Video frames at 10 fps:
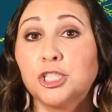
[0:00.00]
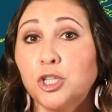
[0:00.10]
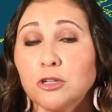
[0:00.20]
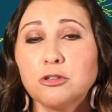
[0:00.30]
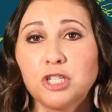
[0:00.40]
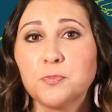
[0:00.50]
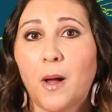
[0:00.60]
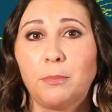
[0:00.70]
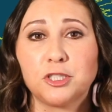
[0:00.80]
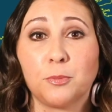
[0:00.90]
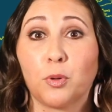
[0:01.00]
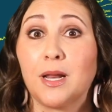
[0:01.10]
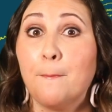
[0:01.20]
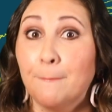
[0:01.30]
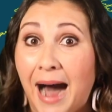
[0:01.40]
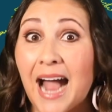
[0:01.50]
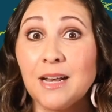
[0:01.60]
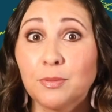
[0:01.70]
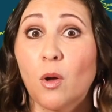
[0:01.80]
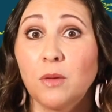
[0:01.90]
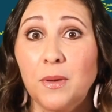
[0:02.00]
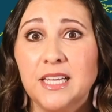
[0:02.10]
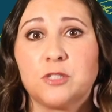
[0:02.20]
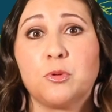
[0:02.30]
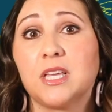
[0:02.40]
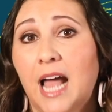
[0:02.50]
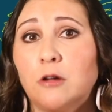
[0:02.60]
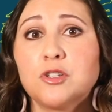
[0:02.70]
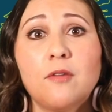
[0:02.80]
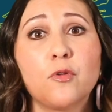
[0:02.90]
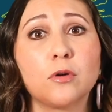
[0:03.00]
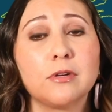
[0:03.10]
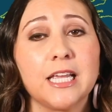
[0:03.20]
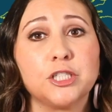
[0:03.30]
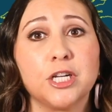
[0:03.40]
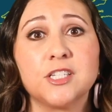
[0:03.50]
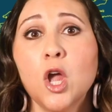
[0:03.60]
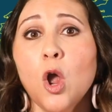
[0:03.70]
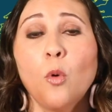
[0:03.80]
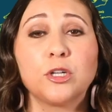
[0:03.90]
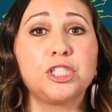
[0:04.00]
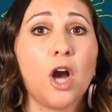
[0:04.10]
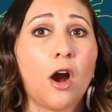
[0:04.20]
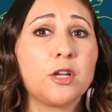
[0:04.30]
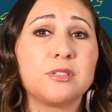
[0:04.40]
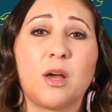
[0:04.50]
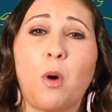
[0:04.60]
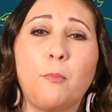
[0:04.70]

She also just published a pretty mind-blowing piece with the Council on Foreign Relations where she argues that